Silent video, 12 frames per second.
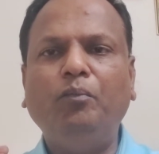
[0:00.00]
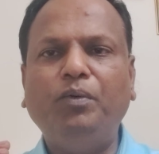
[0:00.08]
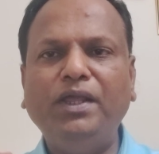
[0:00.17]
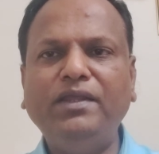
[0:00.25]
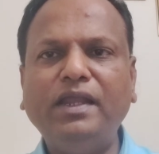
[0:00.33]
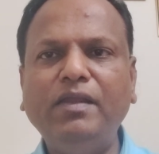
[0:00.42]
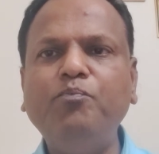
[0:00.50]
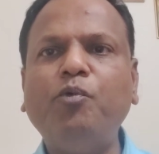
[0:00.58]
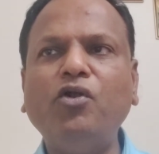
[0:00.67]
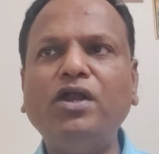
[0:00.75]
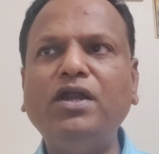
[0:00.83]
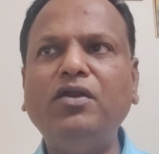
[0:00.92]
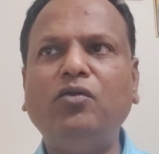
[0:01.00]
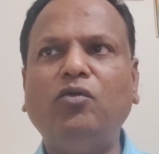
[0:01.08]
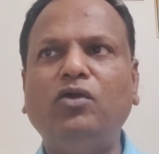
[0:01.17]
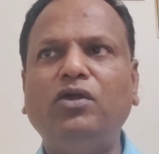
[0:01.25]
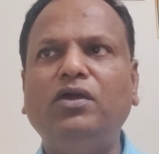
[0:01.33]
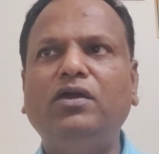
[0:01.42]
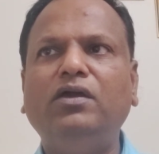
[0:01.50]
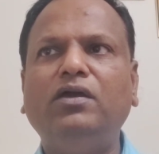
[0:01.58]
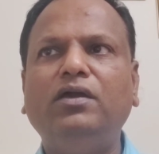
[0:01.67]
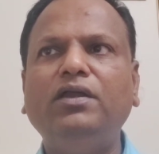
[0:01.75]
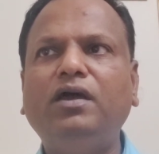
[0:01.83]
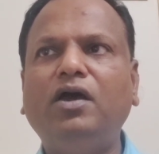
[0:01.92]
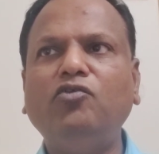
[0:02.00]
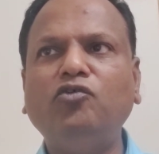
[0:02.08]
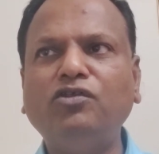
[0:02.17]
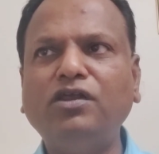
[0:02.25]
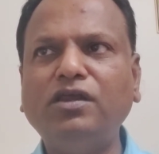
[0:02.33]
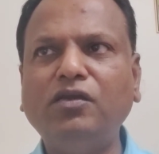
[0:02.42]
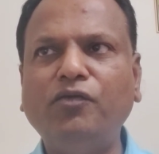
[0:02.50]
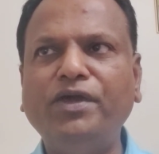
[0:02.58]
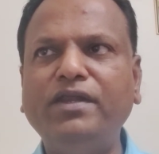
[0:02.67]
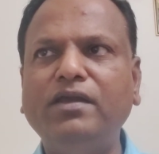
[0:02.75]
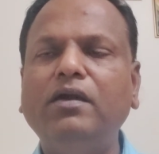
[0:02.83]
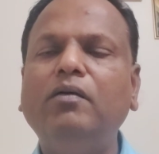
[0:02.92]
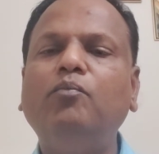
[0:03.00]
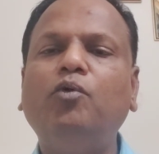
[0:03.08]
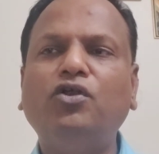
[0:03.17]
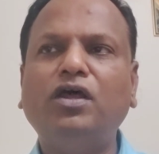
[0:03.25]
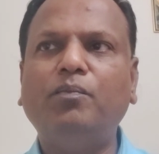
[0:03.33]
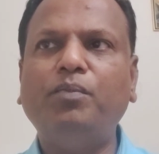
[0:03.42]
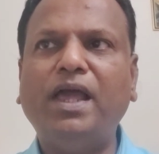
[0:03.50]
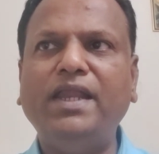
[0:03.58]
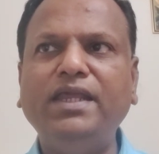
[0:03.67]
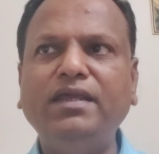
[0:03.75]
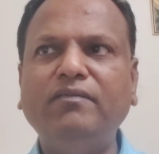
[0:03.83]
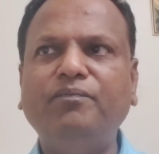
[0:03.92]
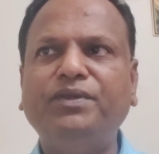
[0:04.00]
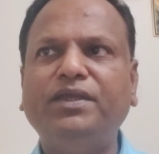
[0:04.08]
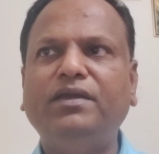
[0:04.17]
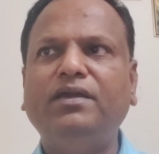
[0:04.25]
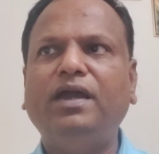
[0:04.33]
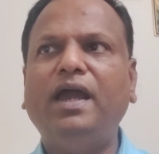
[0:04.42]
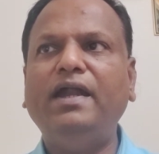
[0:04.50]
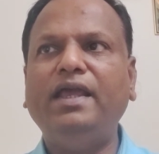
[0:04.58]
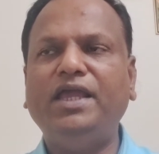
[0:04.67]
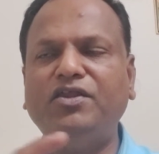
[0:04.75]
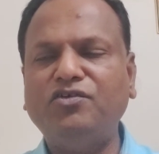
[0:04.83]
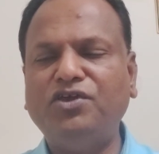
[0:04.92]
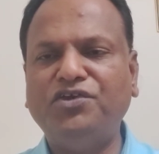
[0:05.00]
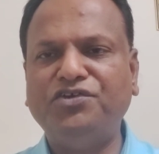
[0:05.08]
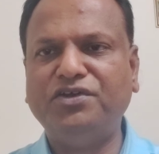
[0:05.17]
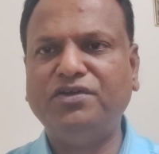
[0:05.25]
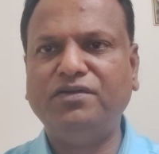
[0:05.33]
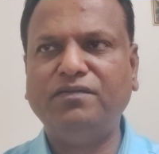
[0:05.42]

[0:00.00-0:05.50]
plays an important role in association with motor planning and execution,